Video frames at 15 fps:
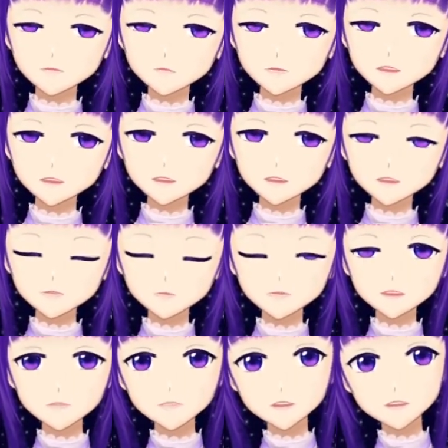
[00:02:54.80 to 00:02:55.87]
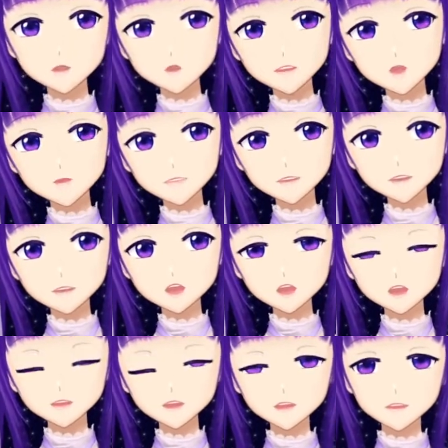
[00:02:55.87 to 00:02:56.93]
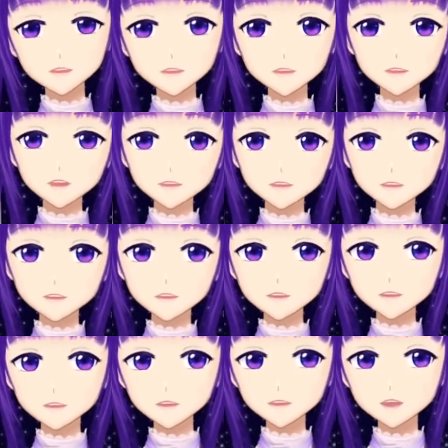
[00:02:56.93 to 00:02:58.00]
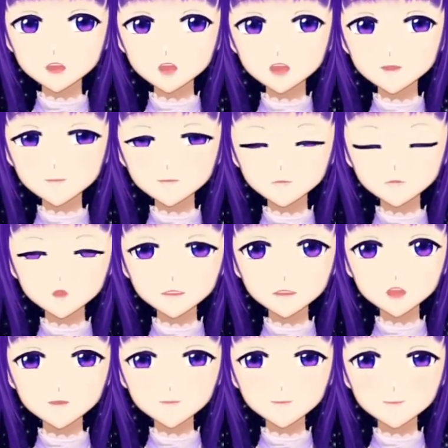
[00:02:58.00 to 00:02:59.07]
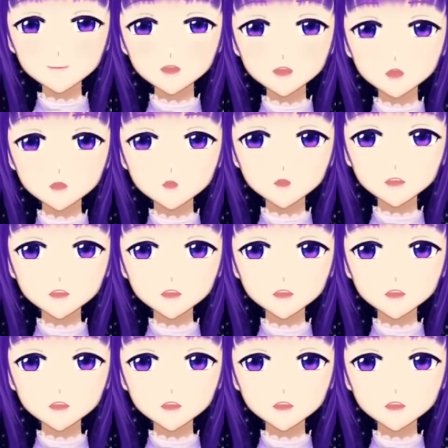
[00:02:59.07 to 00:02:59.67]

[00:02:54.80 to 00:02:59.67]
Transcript: it or record with it. You need another program, which